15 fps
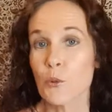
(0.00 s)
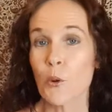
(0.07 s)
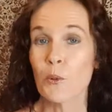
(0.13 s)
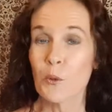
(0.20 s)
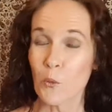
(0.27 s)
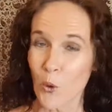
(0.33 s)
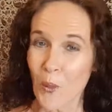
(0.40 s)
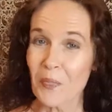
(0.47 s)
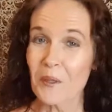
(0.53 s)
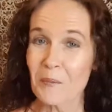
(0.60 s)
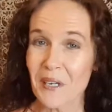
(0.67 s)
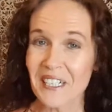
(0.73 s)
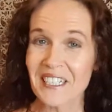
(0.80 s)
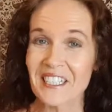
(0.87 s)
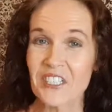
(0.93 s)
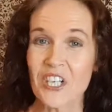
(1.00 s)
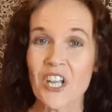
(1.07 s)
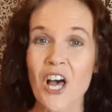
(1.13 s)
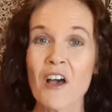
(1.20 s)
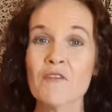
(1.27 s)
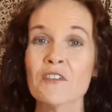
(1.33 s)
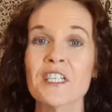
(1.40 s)
you probably want the money in your
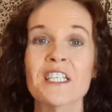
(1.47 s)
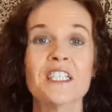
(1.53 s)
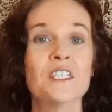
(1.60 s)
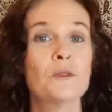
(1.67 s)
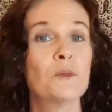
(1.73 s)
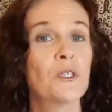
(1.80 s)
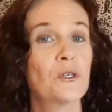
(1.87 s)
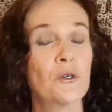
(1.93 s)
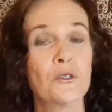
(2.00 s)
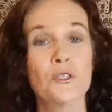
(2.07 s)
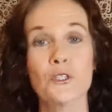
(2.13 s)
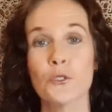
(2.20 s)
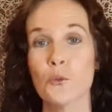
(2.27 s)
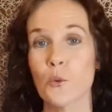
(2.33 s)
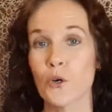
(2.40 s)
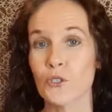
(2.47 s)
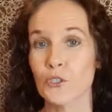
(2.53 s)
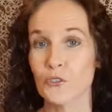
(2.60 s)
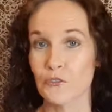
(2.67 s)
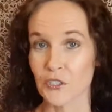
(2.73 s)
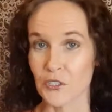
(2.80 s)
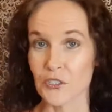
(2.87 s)
life is because you want
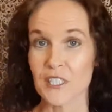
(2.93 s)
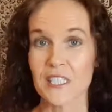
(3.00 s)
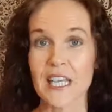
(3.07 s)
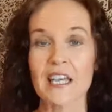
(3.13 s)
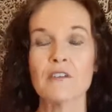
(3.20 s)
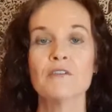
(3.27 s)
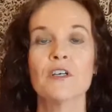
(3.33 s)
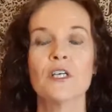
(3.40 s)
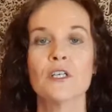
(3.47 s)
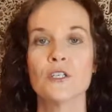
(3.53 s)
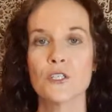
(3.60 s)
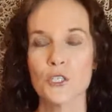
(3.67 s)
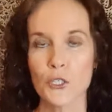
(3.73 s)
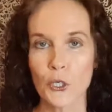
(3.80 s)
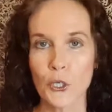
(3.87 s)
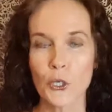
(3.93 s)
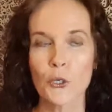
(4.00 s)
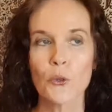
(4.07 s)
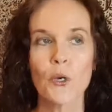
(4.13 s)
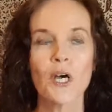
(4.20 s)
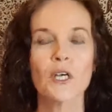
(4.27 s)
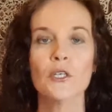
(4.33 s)
to feel safe,
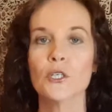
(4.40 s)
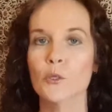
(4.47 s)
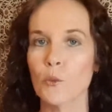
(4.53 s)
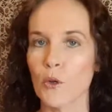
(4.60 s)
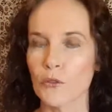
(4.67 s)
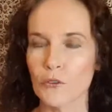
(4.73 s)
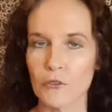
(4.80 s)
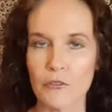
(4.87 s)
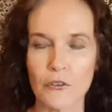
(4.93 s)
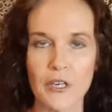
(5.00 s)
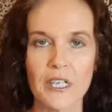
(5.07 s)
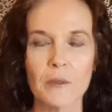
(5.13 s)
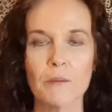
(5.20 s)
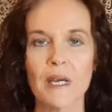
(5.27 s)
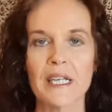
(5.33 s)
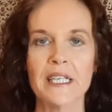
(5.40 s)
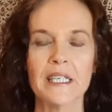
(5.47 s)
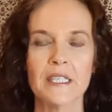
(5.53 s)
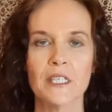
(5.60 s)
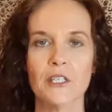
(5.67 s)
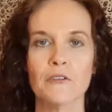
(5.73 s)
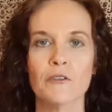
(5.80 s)
secure, you want the freedom money
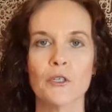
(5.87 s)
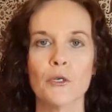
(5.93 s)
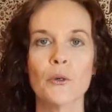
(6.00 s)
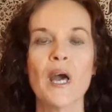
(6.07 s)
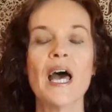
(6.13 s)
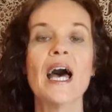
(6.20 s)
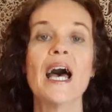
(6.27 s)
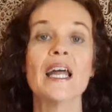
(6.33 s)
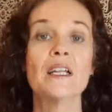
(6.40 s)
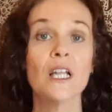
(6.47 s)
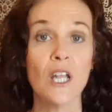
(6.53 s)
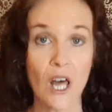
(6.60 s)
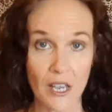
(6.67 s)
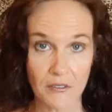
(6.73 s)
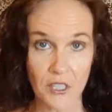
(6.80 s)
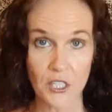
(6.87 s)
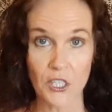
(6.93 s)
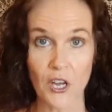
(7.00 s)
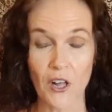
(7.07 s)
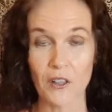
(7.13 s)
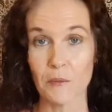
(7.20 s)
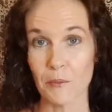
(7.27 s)
can give you and a
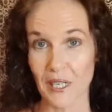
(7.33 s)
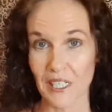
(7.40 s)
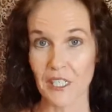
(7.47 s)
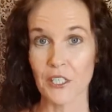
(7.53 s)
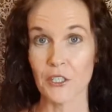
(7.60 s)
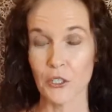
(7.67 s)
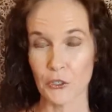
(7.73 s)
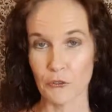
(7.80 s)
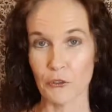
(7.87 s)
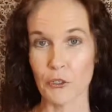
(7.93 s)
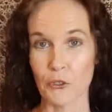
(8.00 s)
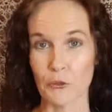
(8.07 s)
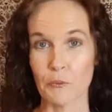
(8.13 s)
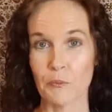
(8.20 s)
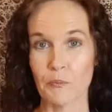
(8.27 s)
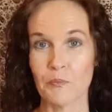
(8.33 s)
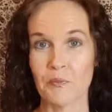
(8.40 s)
lifestyle that money can give you.